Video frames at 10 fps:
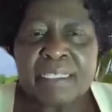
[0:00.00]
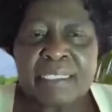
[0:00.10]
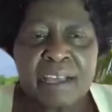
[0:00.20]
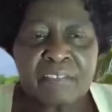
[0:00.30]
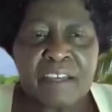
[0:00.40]
In
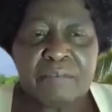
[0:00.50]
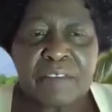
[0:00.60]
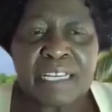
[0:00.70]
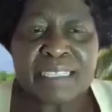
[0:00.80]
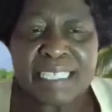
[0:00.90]
South
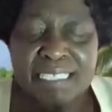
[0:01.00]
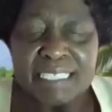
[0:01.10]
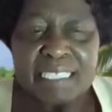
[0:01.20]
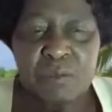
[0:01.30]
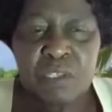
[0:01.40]
Africa,
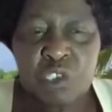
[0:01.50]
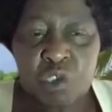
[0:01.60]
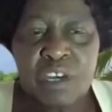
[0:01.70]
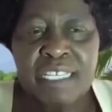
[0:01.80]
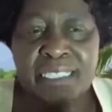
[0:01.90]
we
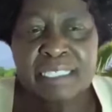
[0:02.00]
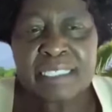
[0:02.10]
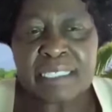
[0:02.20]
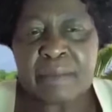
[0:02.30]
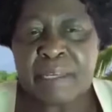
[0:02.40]
saw a
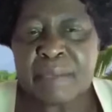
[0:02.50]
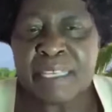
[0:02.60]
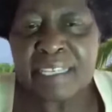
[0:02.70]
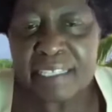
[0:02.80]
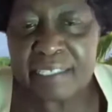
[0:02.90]
37%
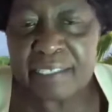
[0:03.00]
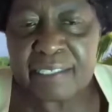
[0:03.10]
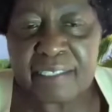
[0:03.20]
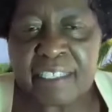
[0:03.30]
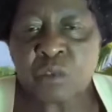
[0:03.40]

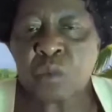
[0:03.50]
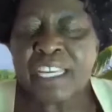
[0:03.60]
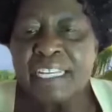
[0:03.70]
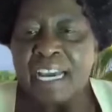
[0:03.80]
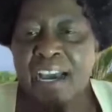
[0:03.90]
increase in
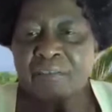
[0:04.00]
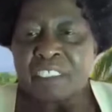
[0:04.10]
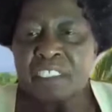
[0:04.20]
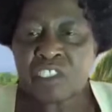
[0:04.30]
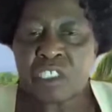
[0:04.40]
weekly
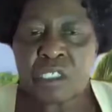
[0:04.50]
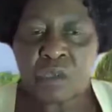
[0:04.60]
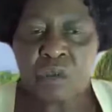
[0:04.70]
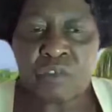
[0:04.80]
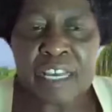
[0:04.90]
average
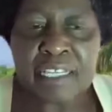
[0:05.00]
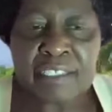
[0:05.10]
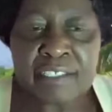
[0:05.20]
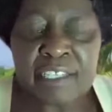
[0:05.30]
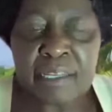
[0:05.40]
insofar
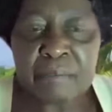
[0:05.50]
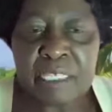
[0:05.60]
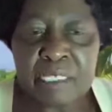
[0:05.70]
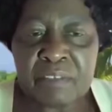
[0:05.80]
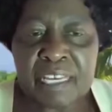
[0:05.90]
as
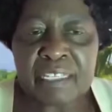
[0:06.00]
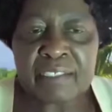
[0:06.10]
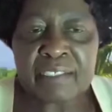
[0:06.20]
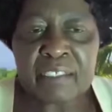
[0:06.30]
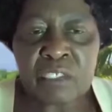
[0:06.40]
gender-based
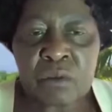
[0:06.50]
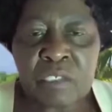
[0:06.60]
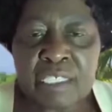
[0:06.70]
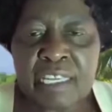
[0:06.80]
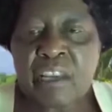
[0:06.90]
violence is
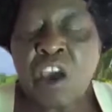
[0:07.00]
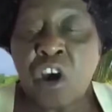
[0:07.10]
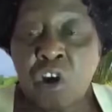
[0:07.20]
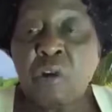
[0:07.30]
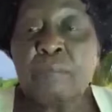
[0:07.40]
concerned
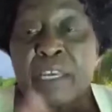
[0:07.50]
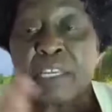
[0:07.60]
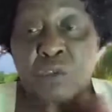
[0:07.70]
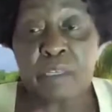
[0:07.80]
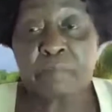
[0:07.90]

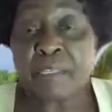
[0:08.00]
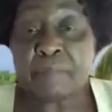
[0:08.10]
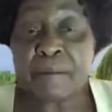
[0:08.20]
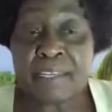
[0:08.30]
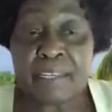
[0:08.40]
compared to the
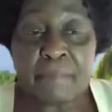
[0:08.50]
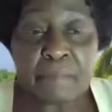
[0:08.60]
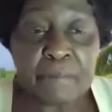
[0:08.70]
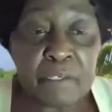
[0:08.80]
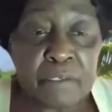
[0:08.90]

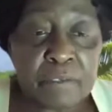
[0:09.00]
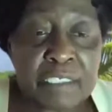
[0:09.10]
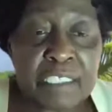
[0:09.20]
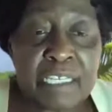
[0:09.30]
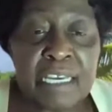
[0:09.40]
pre-pandemic
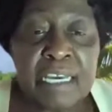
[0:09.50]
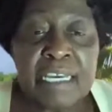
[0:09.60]
period.